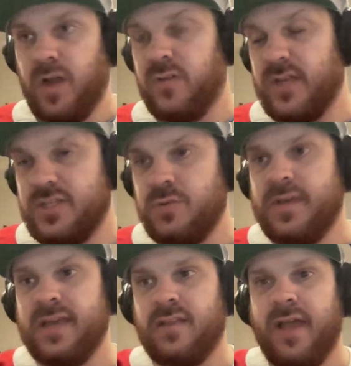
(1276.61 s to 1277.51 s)
unless you
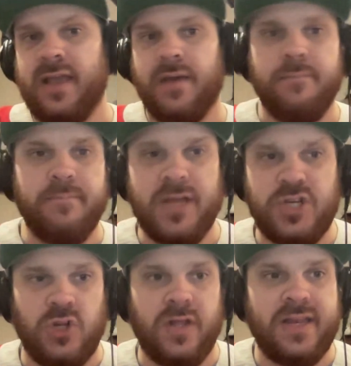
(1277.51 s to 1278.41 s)
get like
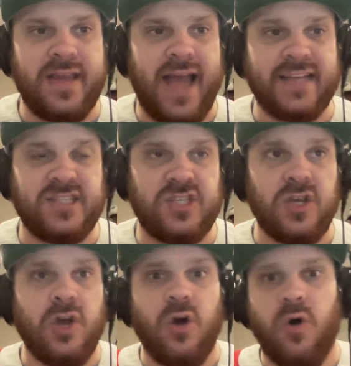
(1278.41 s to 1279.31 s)
Mitchell and Ness
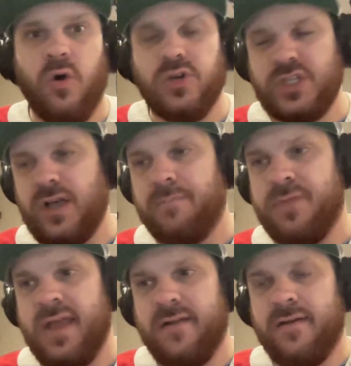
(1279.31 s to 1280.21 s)
or
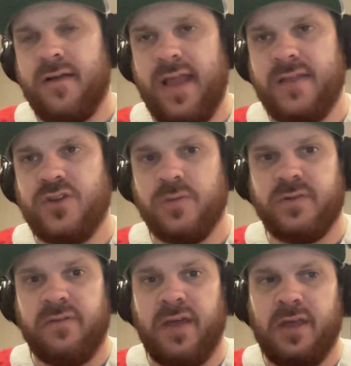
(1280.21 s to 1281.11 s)
something in terms
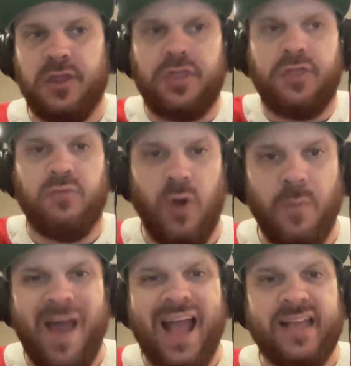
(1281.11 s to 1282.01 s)
of like
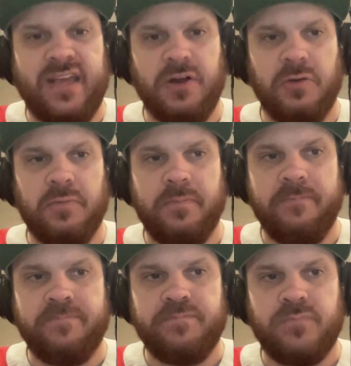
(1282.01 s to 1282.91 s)
throwback gear.
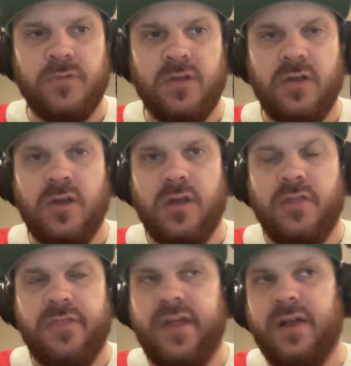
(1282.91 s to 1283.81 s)

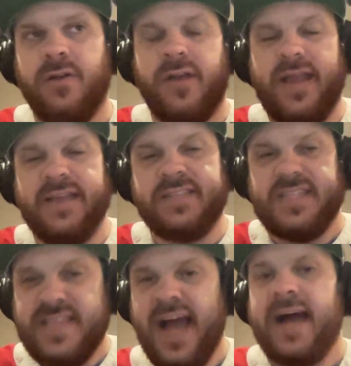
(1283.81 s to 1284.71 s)
There is
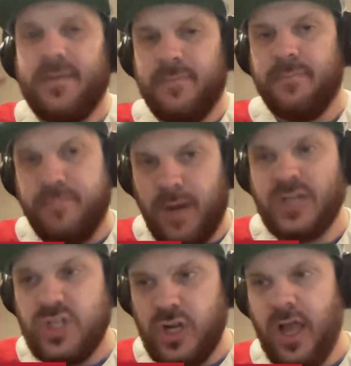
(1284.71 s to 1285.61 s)
not
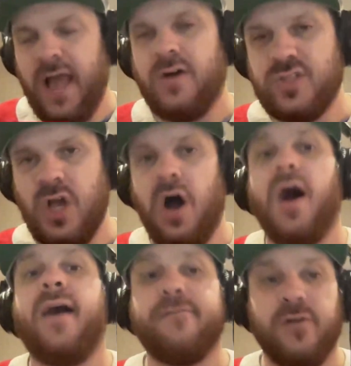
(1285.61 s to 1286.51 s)
much else
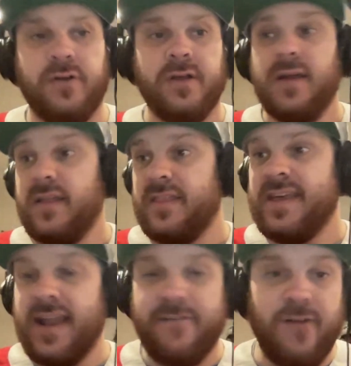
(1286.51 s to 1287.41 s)
offered. The
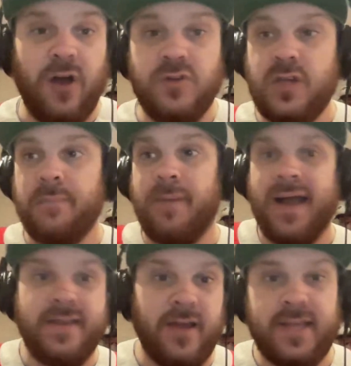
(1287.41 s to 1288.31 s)
NFL, you can
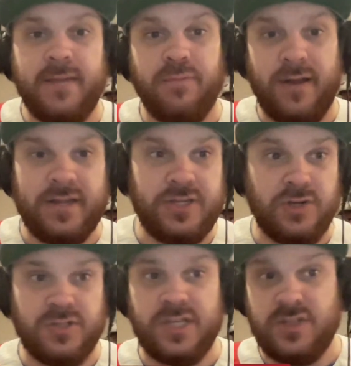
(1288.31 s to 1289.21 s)
buy Nike branded
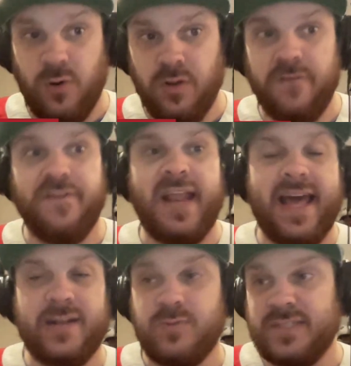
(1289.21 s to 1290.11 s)
jerseys or the
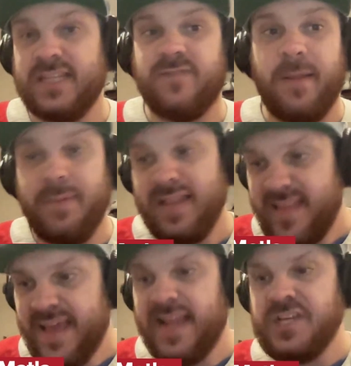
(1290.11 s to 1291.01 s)
Fanatics ones. That's fine. But in
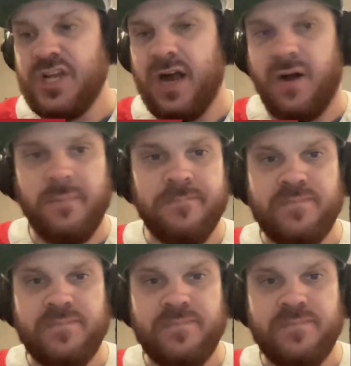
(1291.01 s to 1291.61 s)
the NHL,